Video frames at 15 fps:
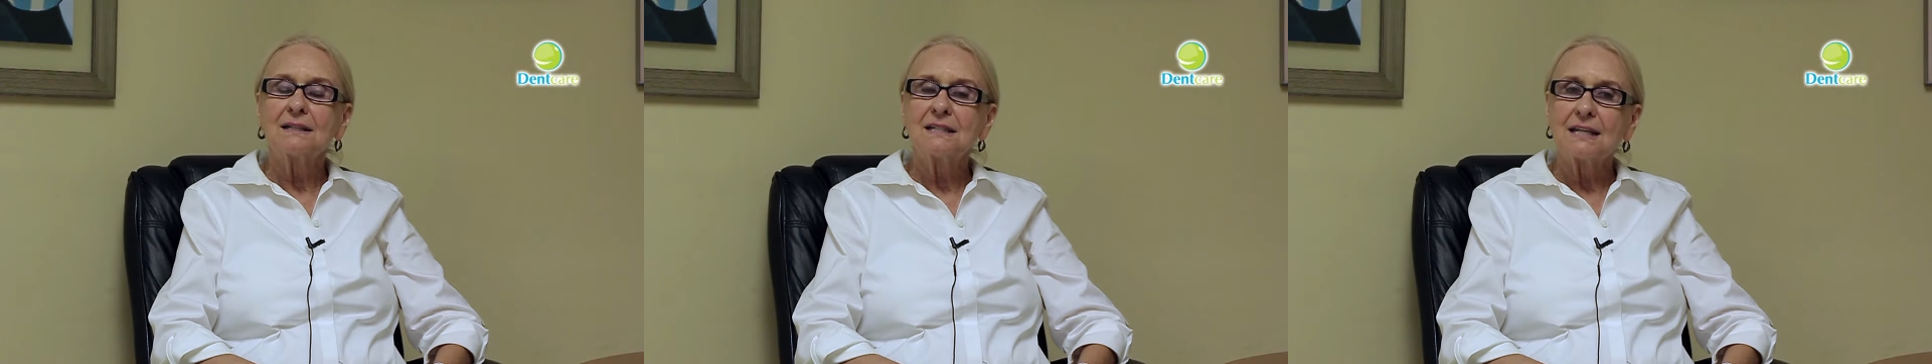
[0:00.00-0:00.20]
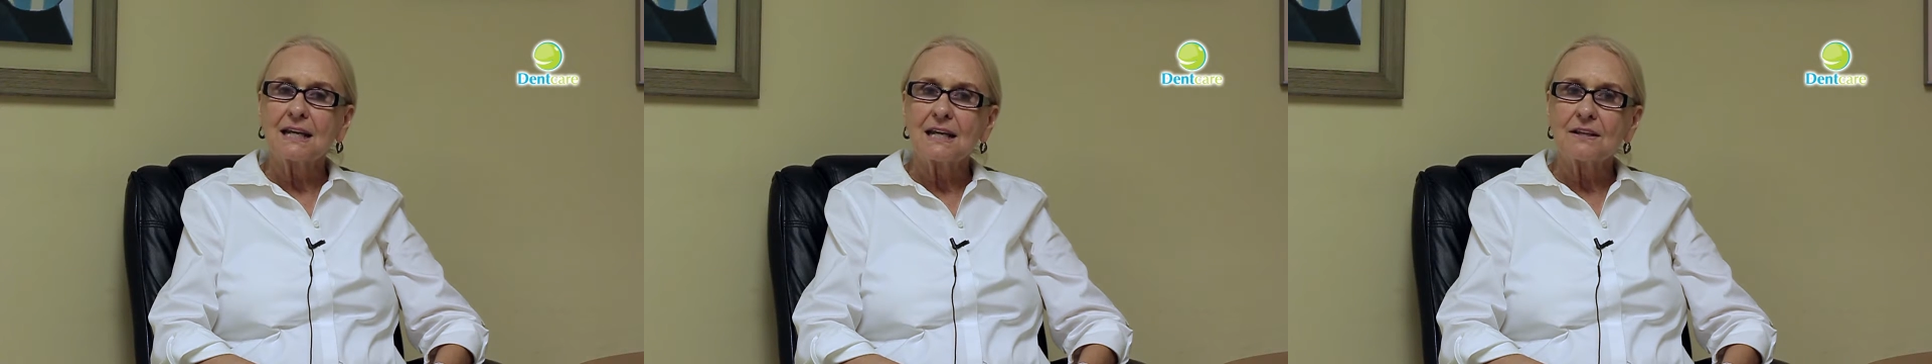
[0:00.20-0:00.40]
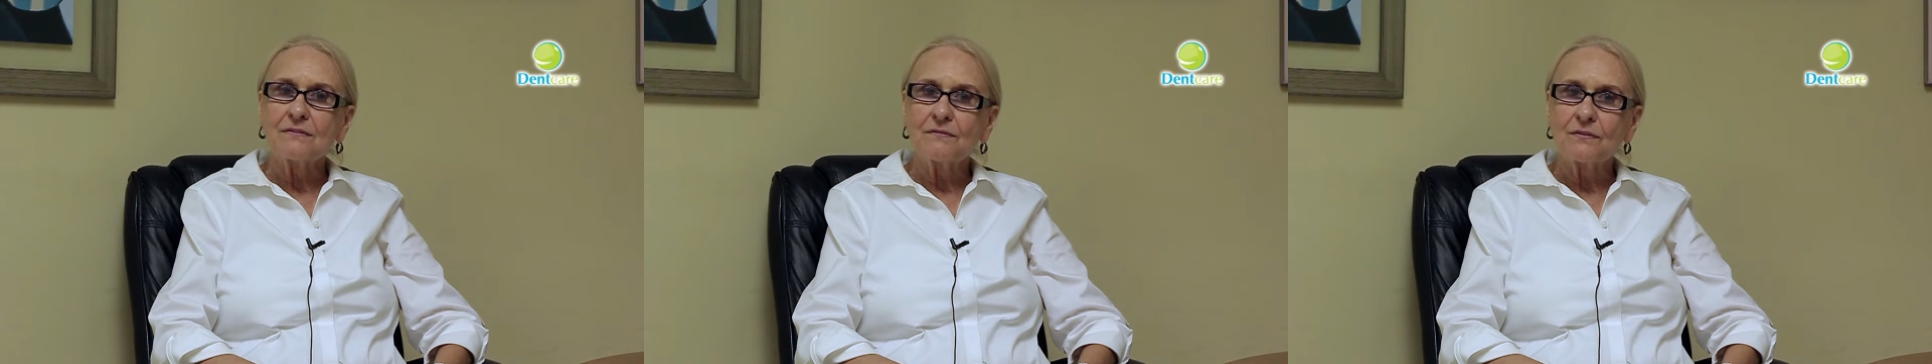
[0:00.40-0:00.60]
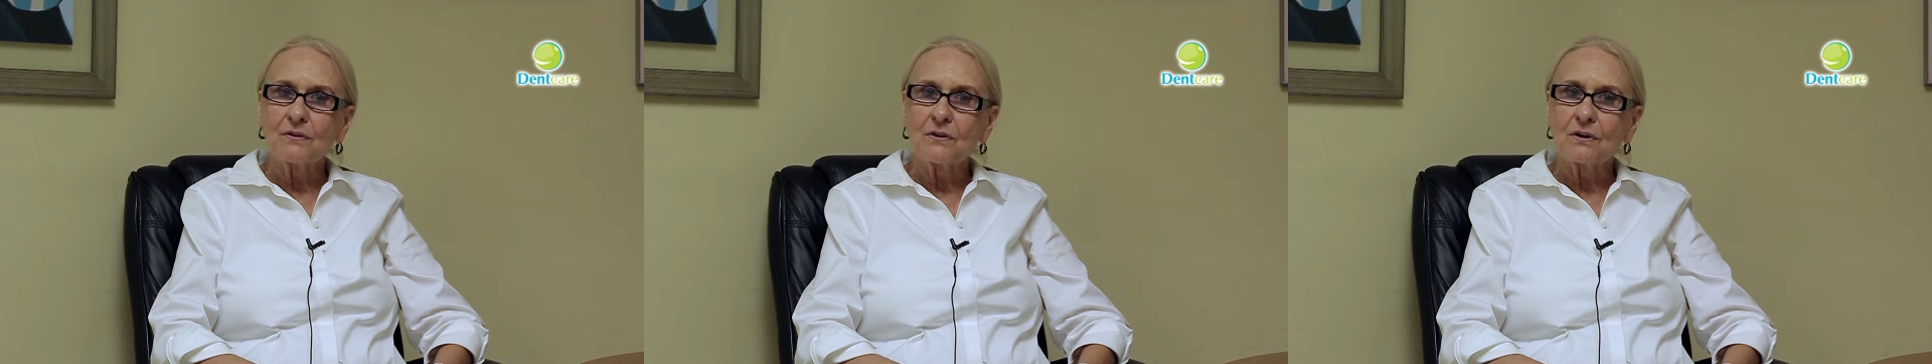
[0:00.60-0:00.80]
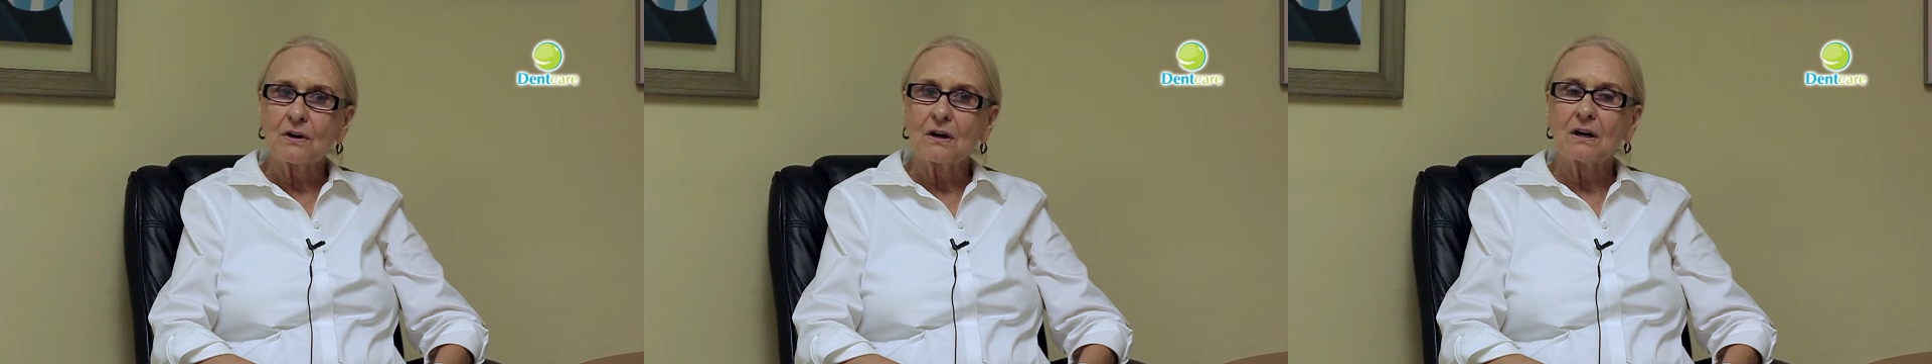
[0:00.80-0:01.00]
teeth
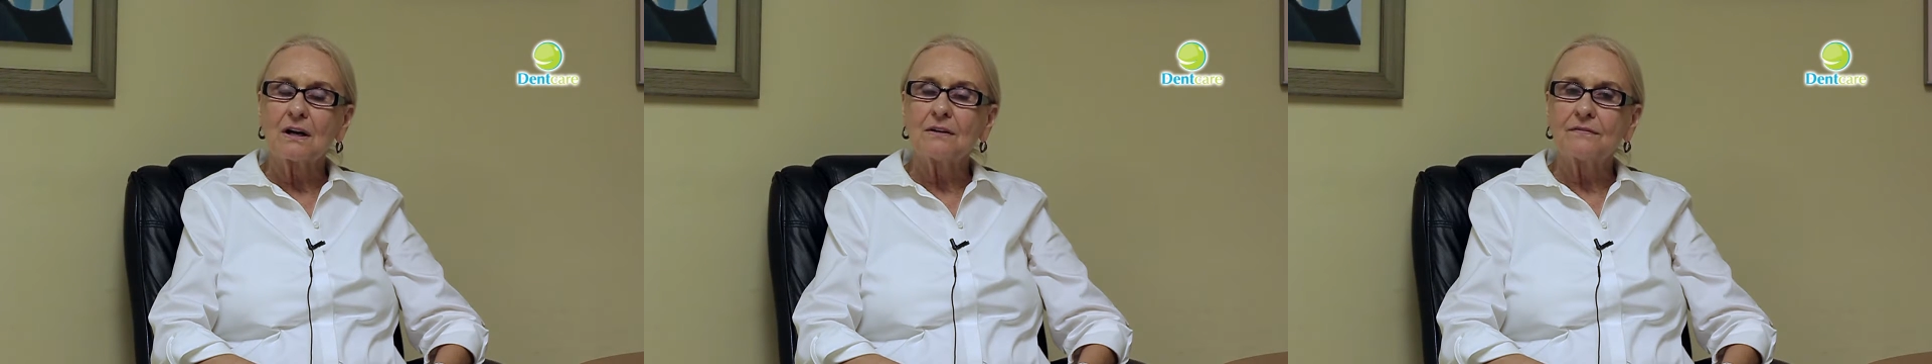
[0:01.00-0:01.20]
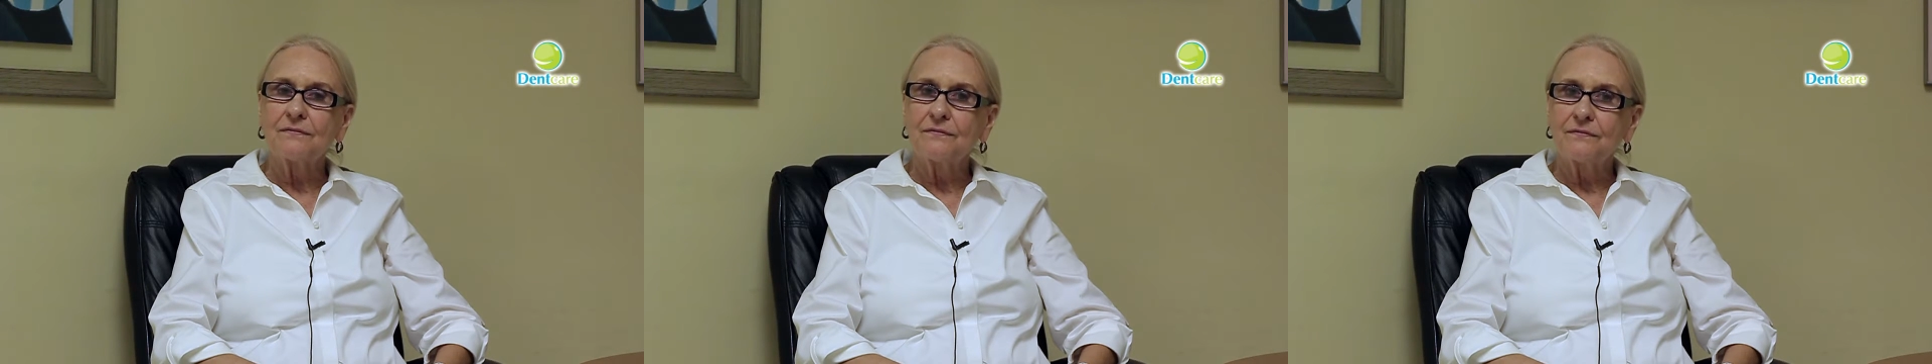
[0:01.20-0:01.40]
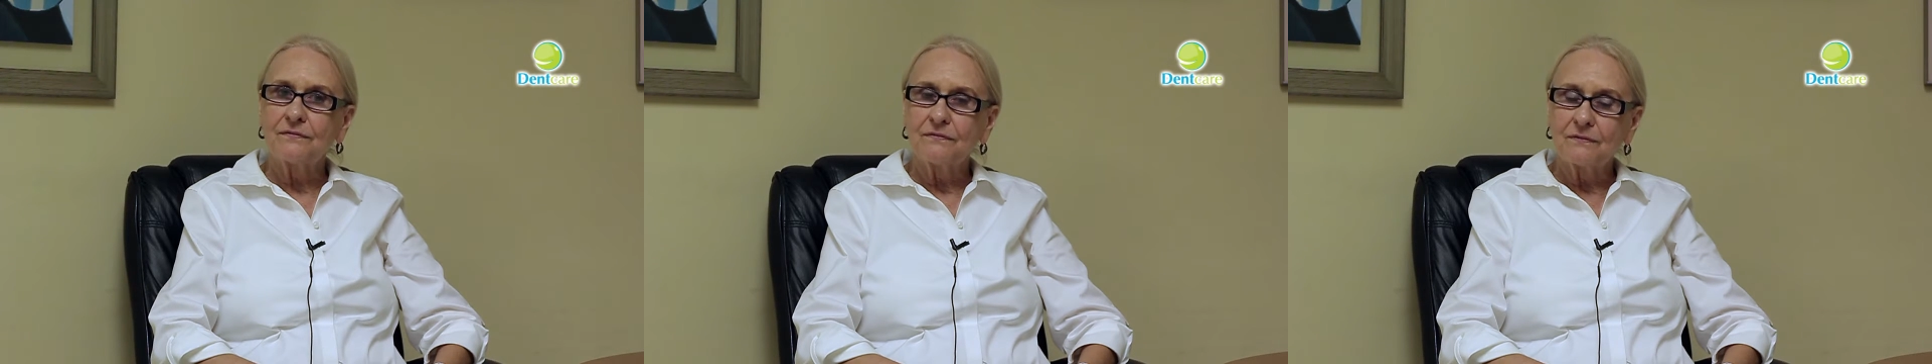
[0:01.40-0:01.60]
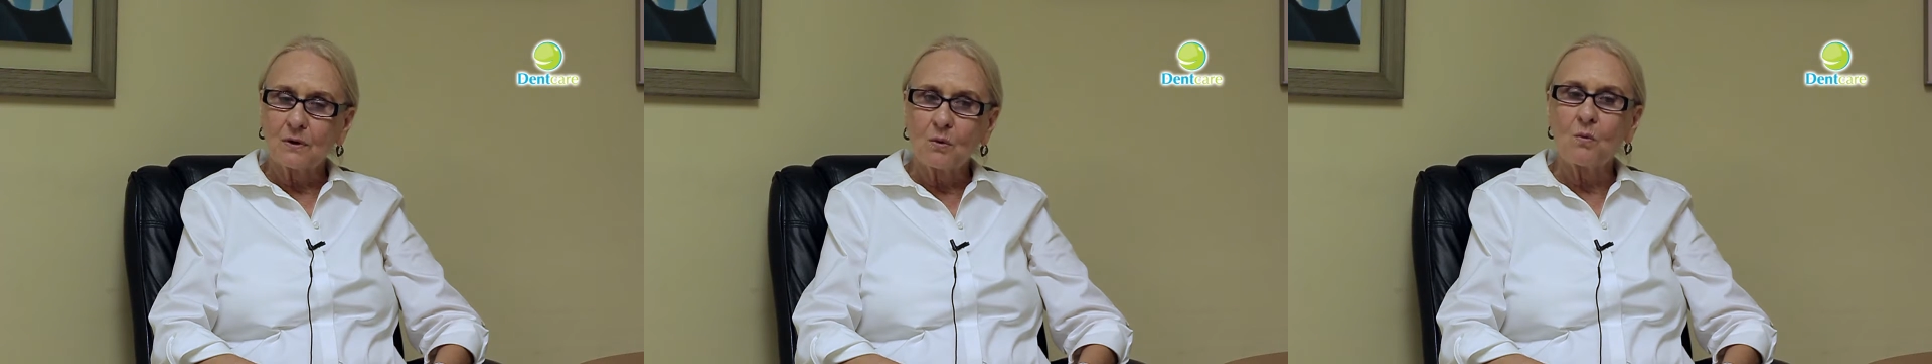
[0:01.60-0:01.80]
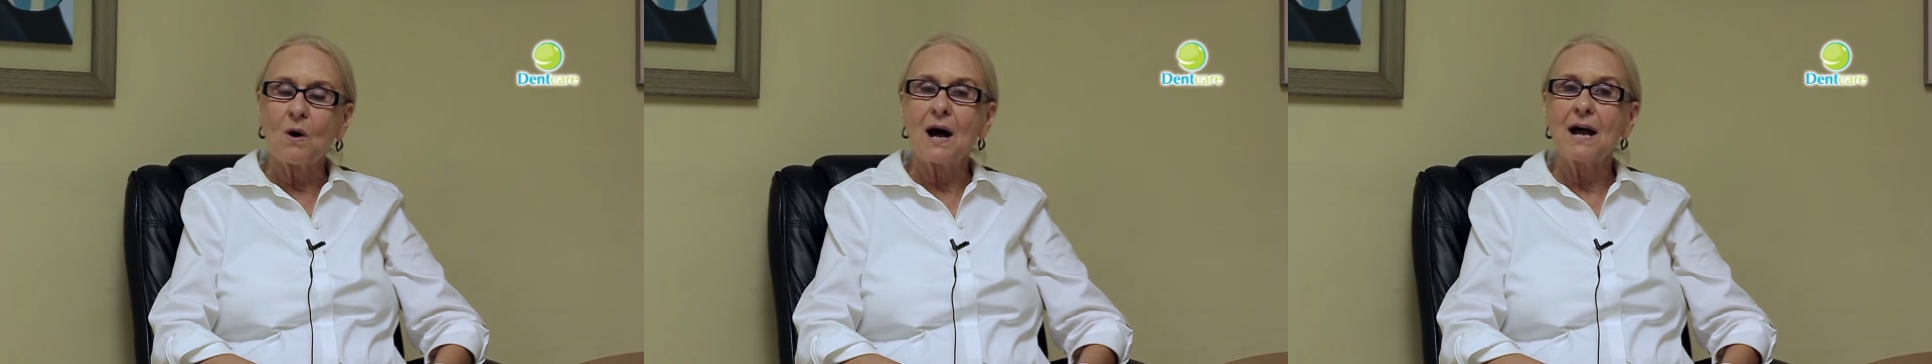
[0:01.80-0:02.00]
for
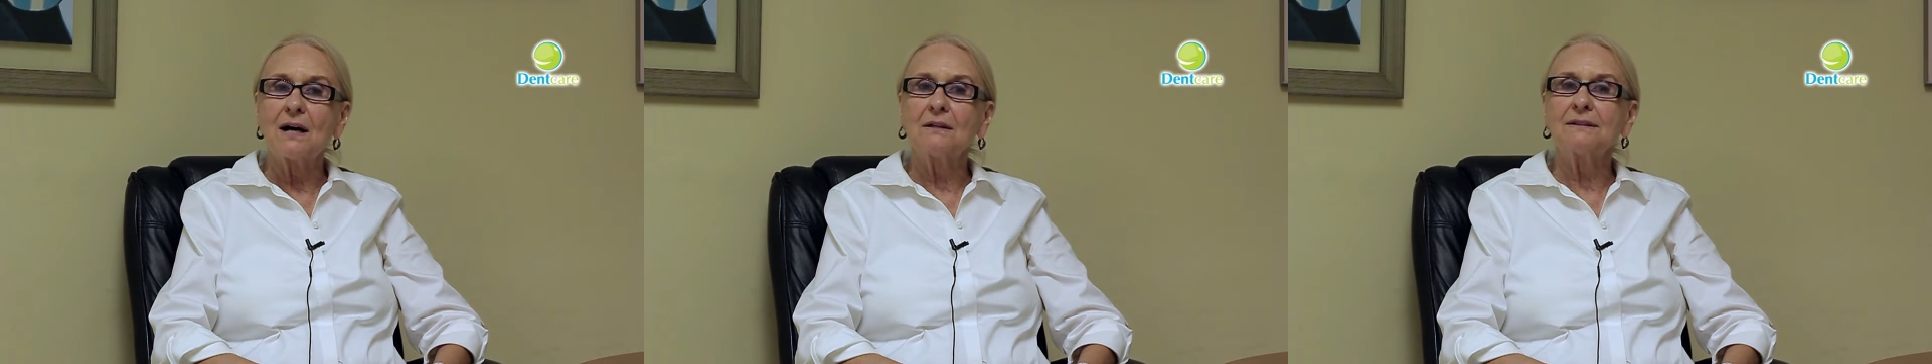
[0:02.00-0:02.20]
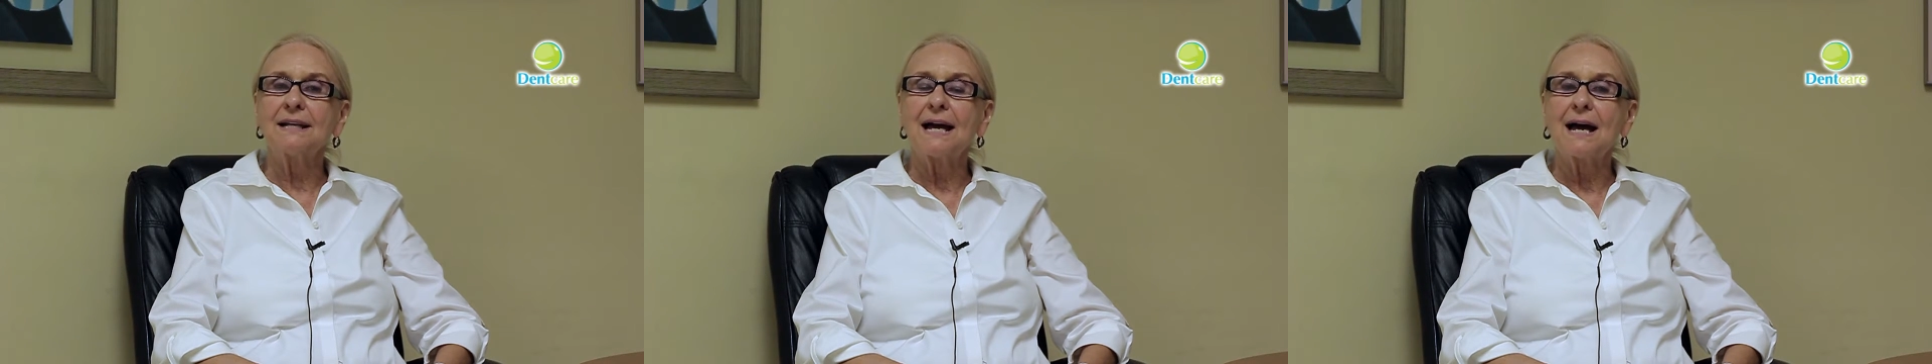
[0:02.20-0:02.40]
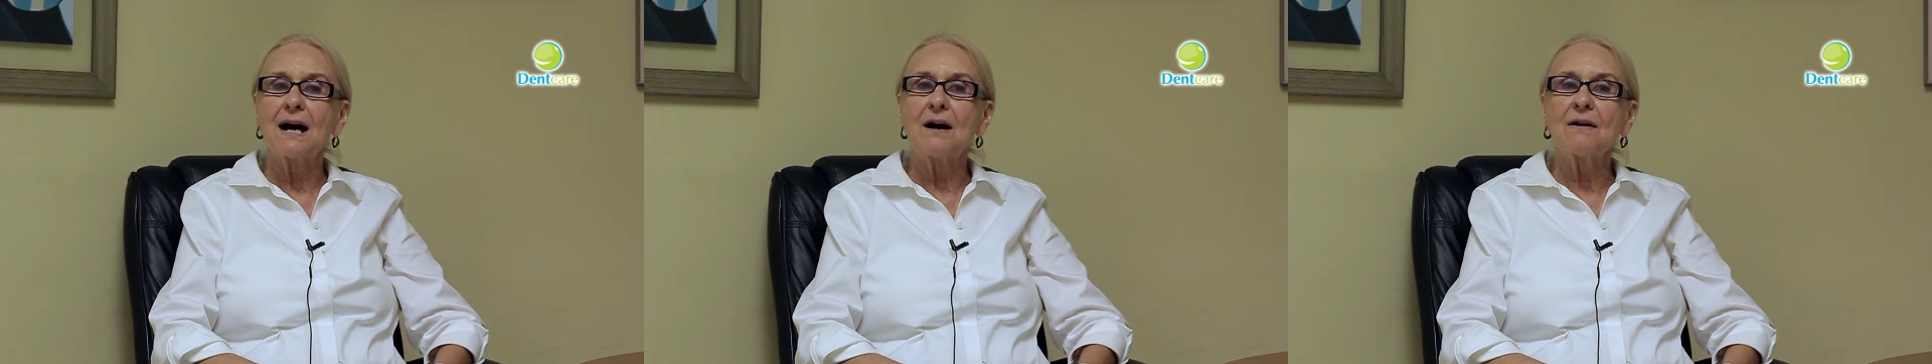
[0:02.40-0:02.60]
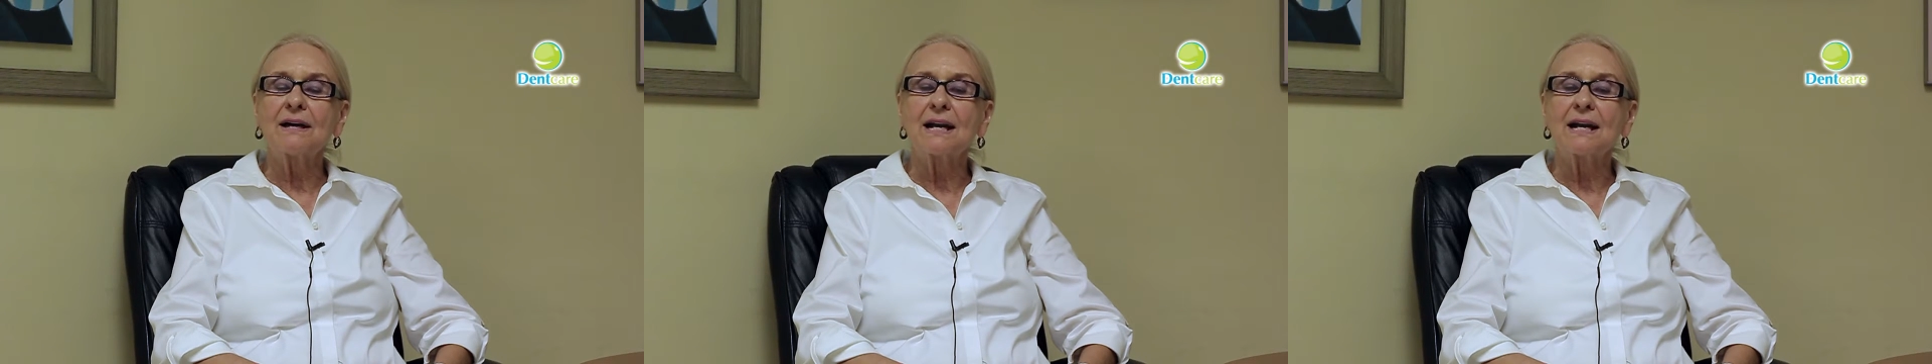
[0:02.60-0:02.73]
a while now,